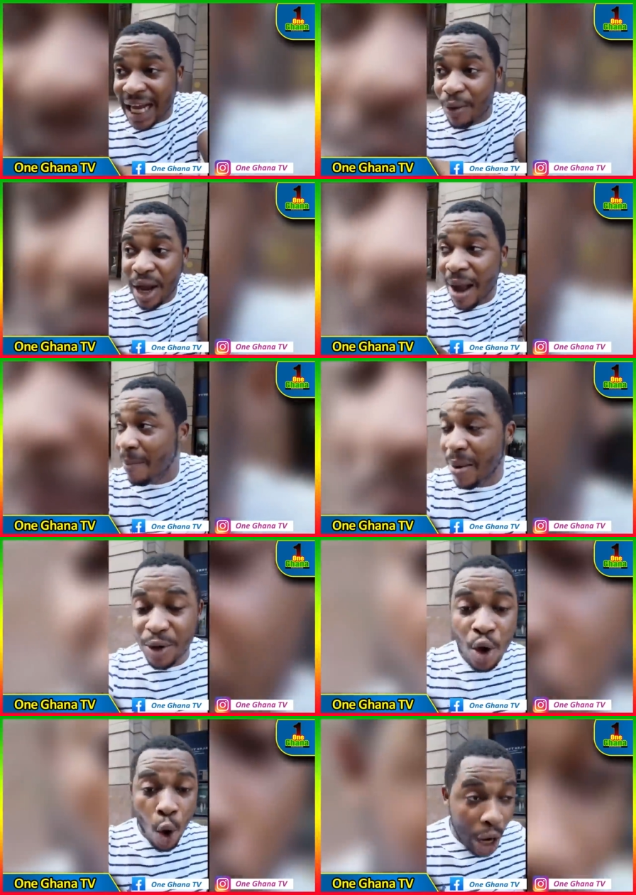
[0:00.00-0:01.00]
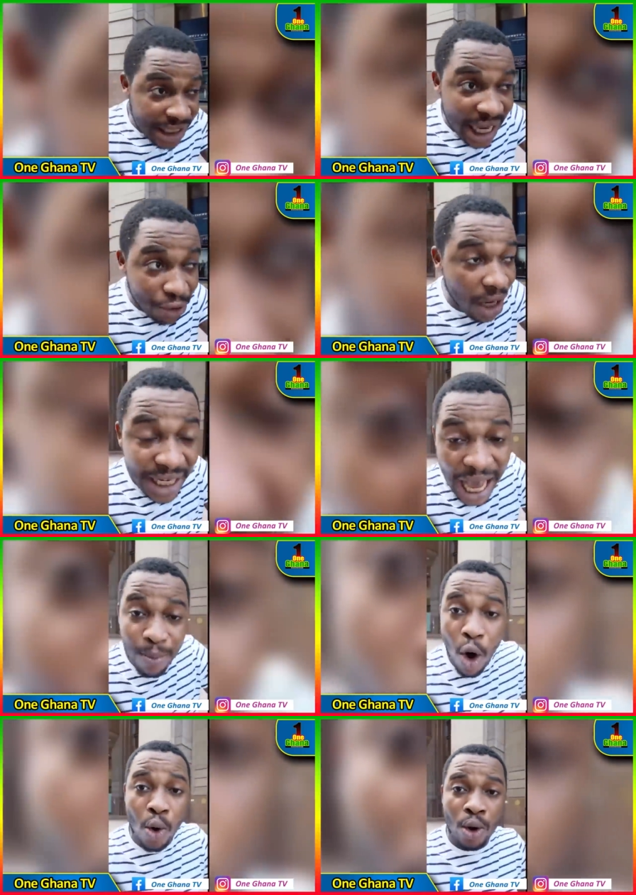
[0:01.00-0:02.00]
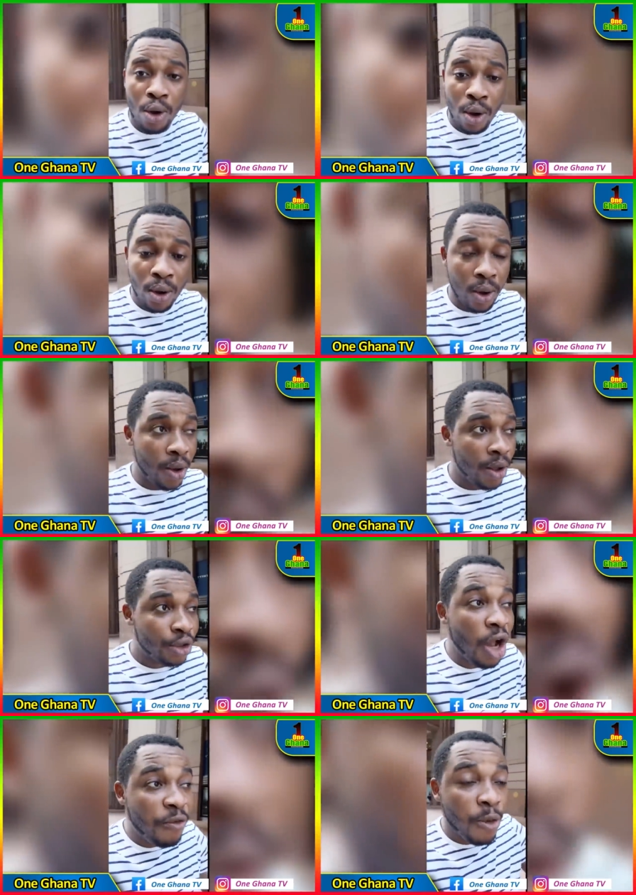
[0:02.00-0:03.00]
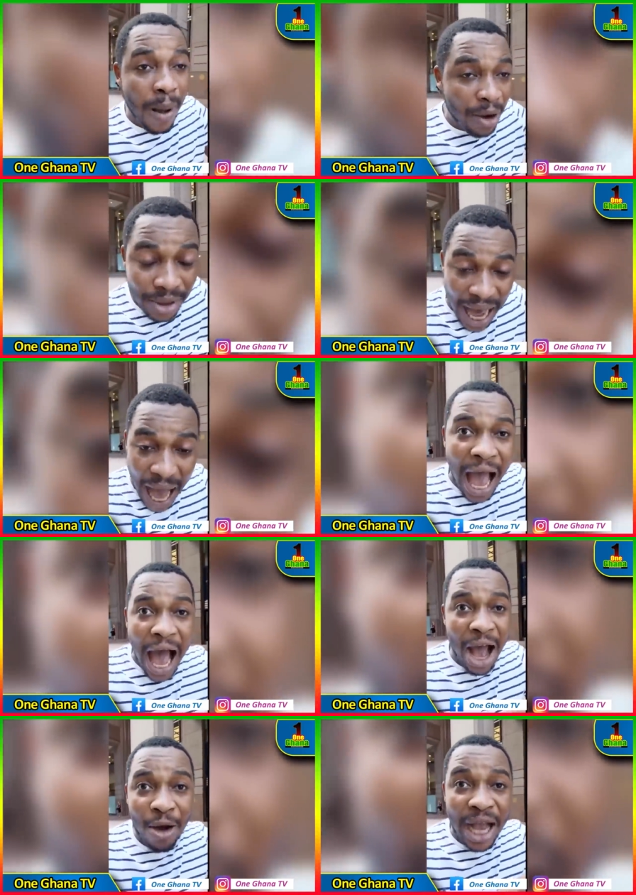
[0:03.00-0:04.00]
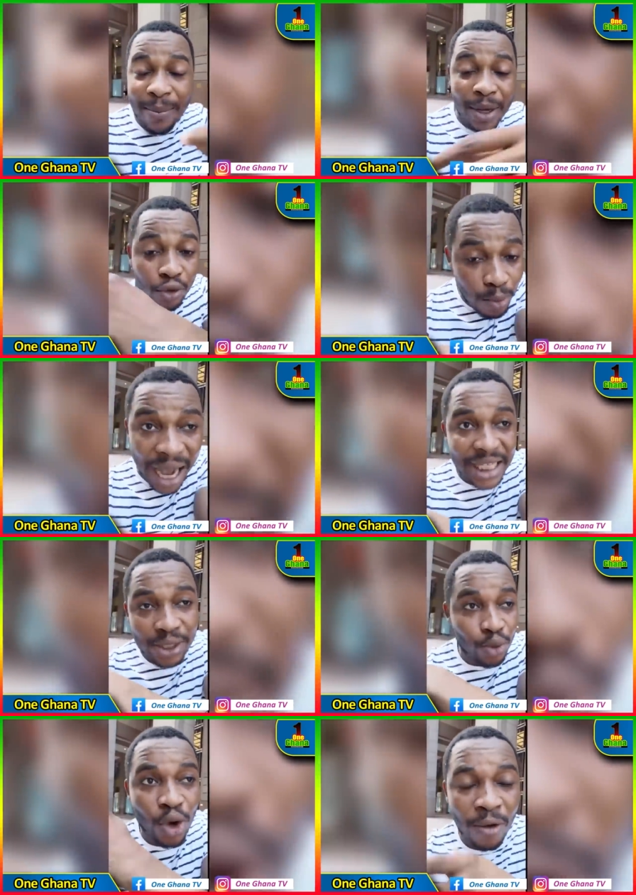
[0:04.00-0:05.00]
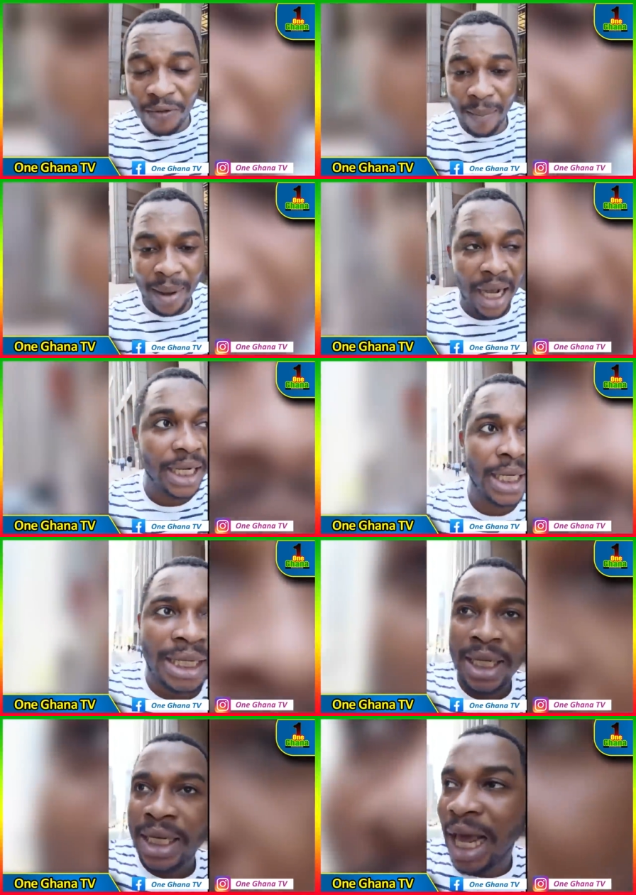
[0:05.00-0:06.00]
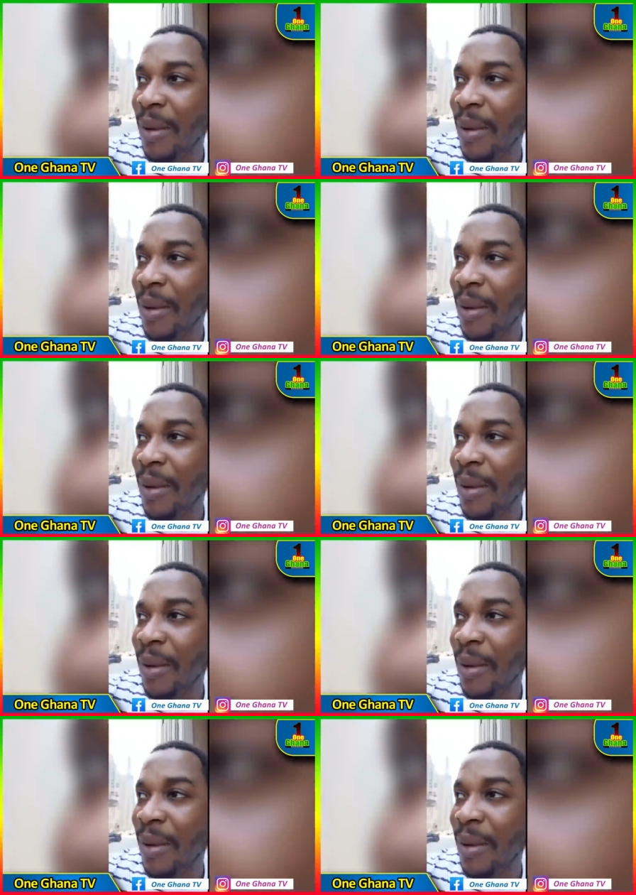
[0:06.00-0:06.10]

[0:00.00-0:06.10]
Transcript: can wear Mabby, or Tiasoy Demo. So for Bakura, I be two bicycle on farmer. Now